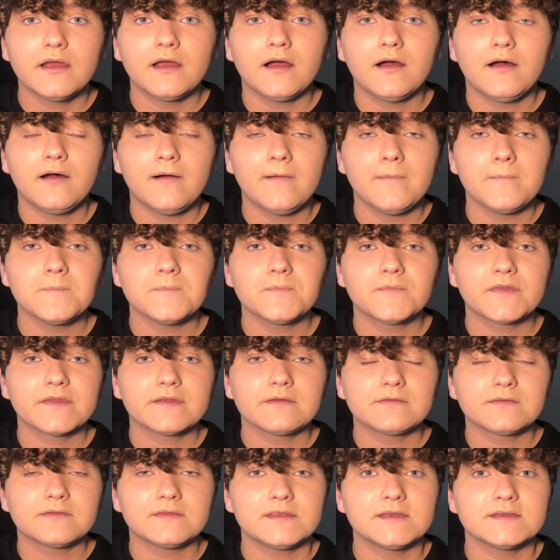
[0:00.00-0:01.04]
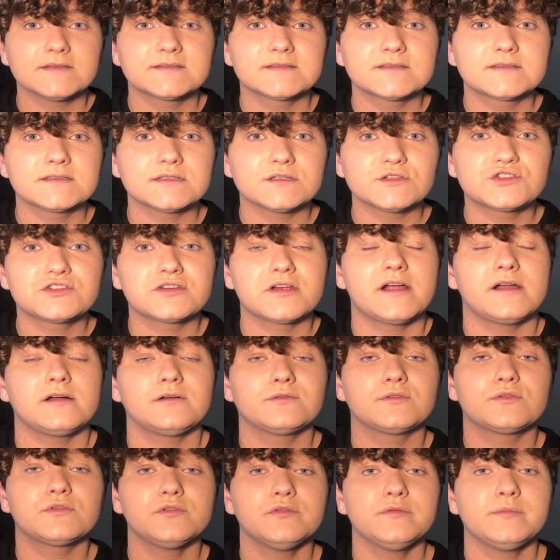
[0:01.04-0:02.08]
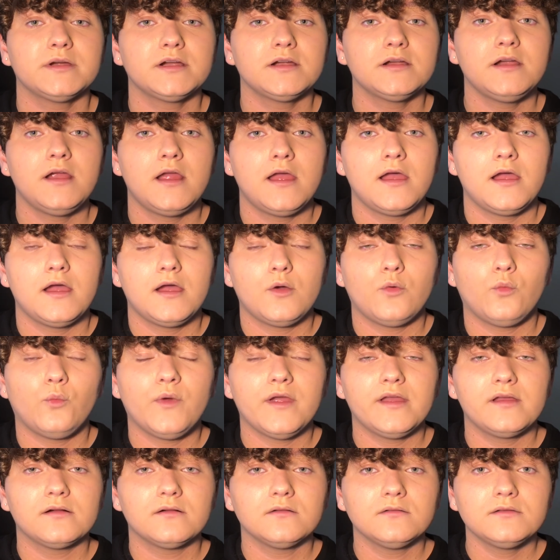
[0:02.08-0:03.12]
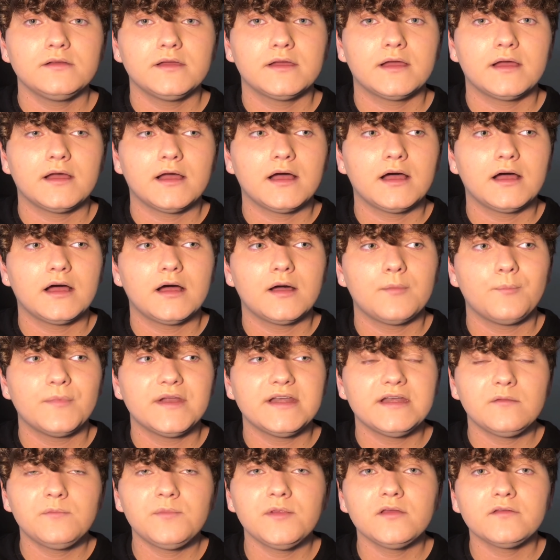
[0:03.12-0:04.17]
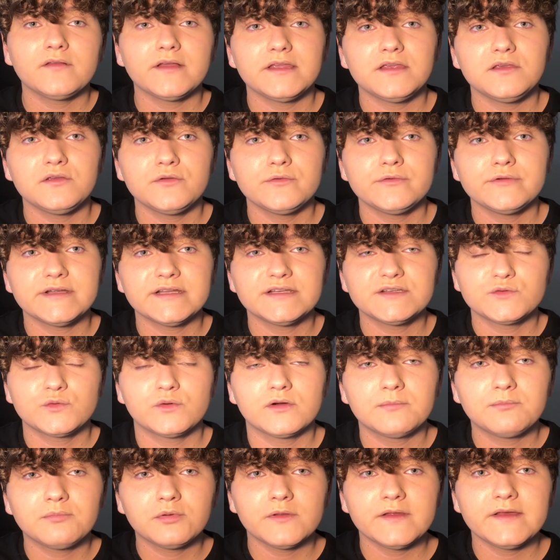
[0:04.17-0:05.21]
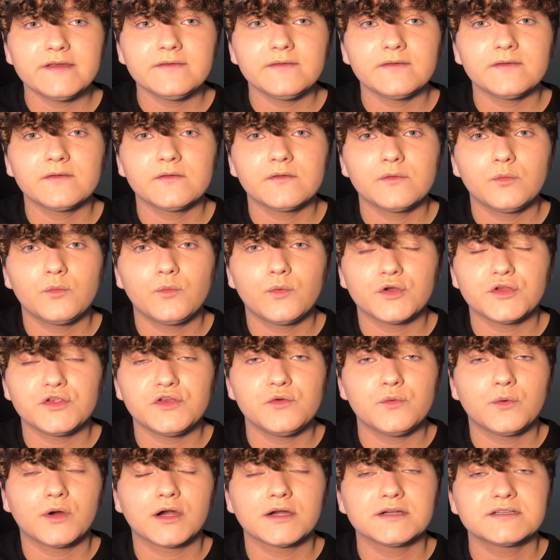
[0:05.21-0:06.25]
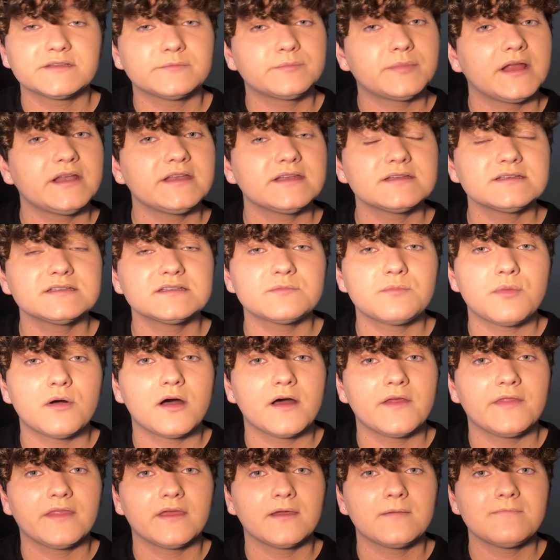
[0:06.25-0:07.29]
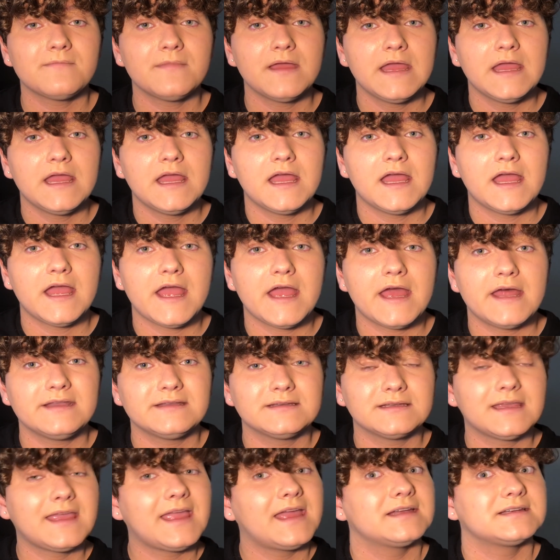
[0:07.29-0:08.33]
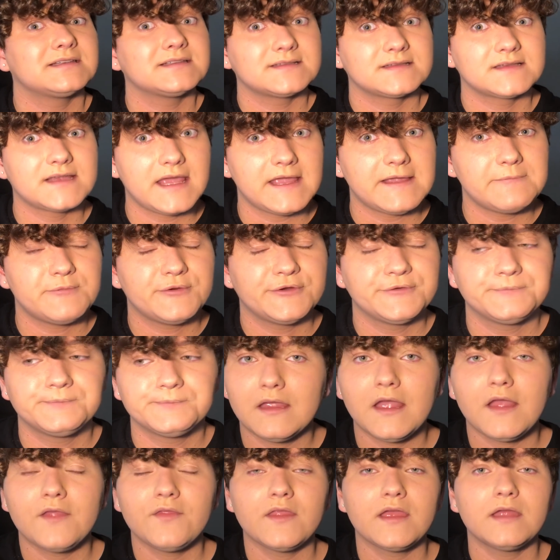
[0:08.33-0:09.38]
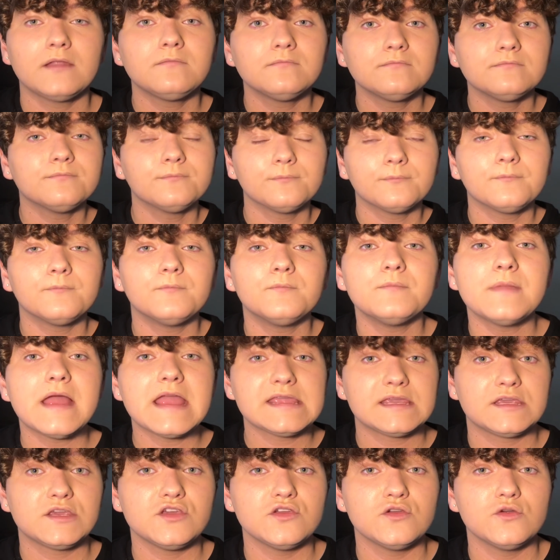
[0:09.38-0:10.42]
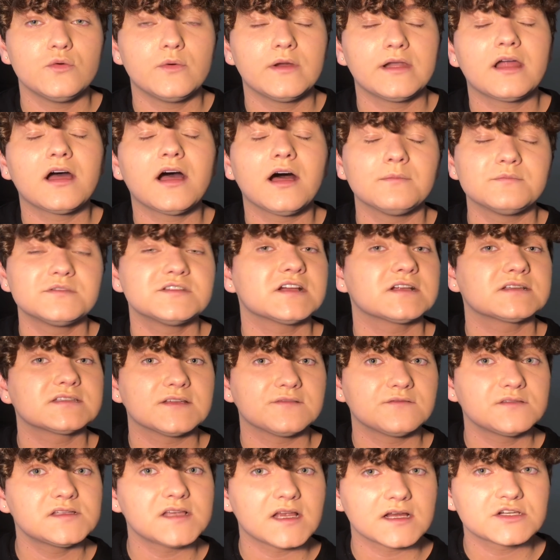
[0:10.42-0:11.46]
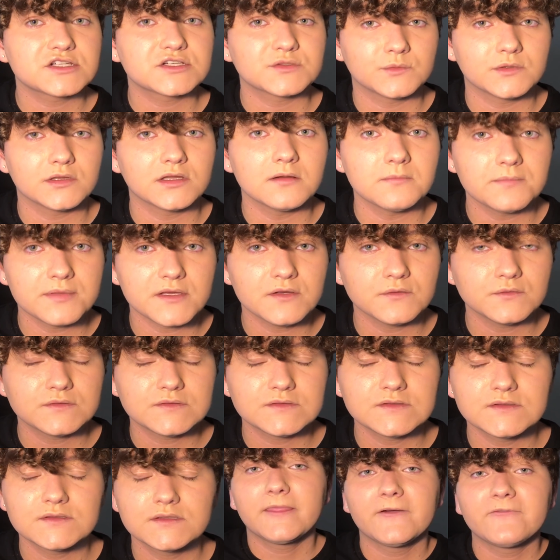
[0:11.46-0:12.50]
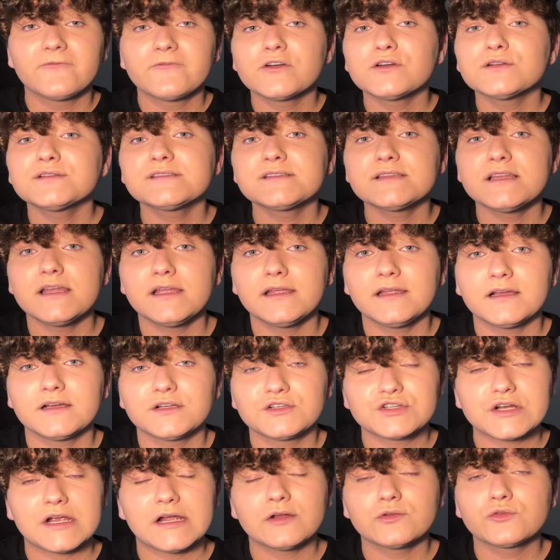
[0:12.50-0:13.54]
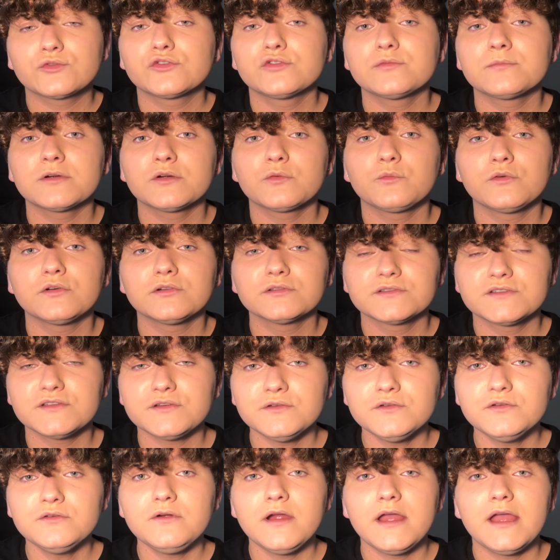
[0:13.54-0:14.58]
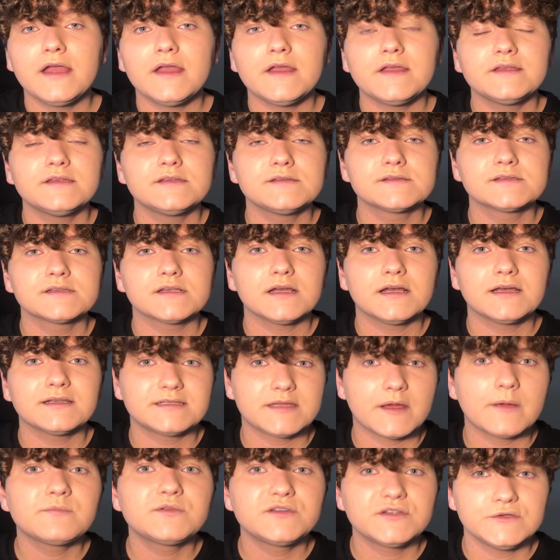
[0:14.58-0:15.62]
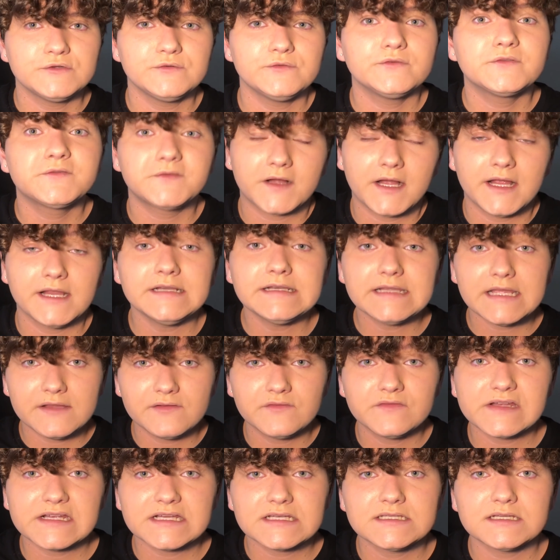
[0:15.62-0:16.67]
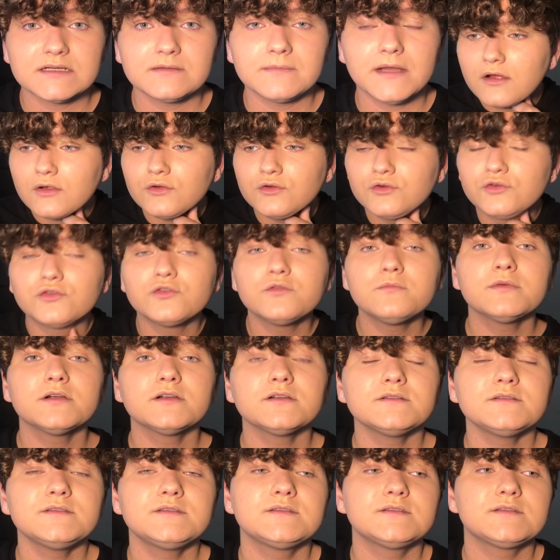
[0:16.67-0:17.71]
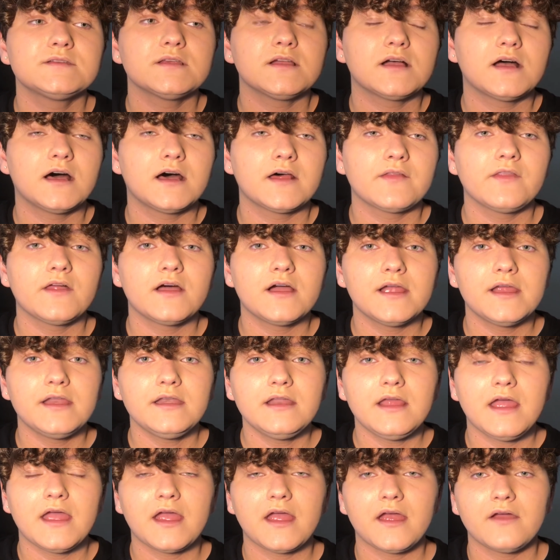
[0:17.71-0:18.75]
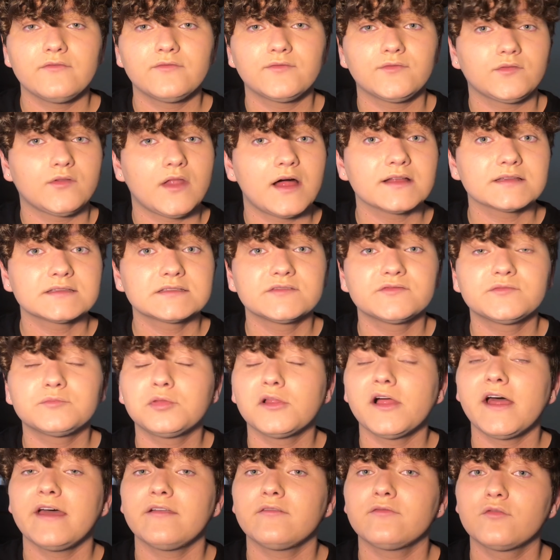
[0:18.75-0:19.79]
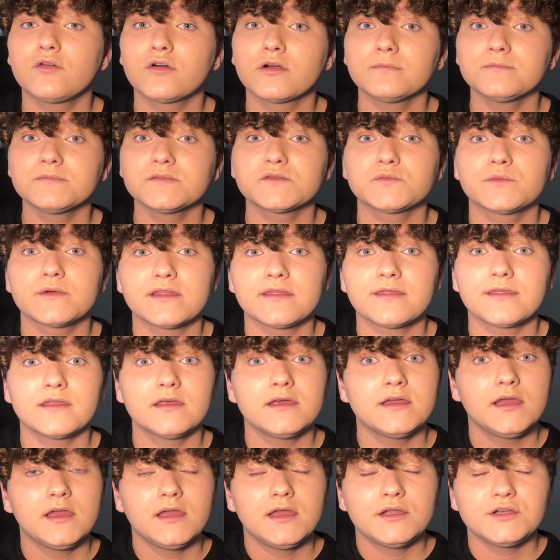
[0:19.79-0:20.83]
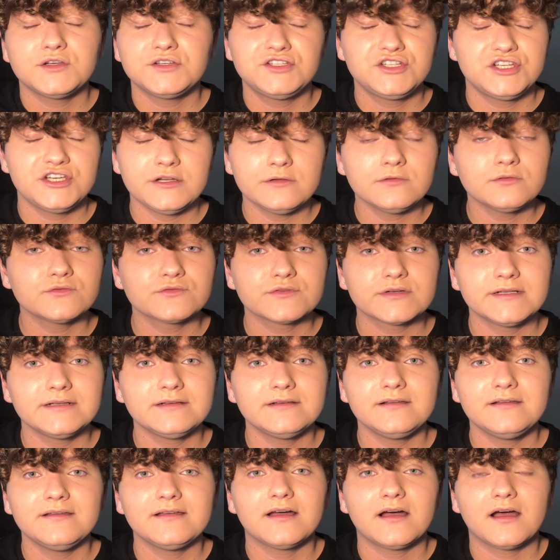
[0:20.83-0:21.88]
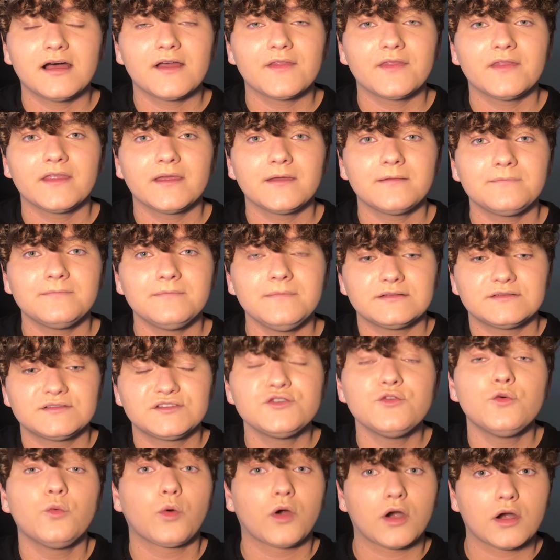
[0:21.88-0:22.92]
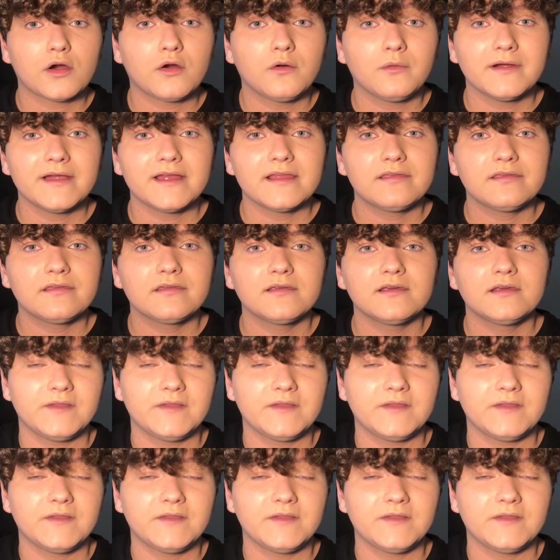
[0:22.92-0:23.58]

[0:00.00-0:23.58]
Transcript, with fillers: Um, this child groomer will uh, manipulate you into a place where you are dependent upon them and can't escape. And then make you an object of sexual abuse. The first thing a child groomer will do is attempt to find a victim. Groomers online have lots of platforms with children on them to work with.